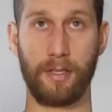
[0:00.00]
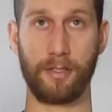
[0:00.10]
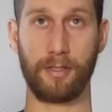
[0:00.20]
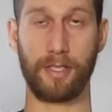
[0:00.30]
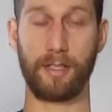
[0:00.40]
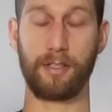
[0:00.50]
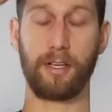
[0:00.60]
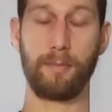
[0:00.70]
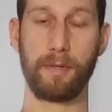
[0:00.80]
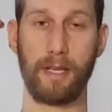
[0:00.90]
So it's at the
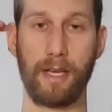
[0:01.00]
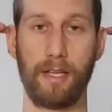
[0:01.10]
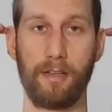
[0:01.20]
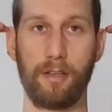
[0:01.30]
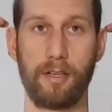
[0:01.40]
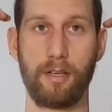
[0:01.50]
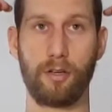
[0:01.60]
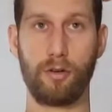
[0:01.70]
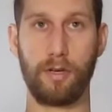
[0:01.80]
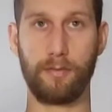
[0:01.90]
top of the head. You can kind of
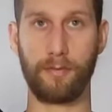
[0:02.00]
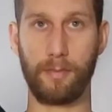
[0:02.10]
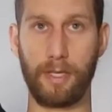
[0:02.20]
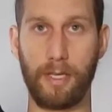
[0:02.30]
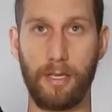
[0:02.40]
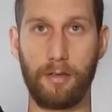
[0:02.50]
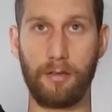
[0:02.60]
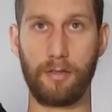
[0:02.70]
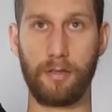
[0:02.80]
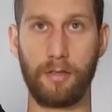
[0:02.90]
go up from the
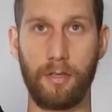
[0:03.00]
ears.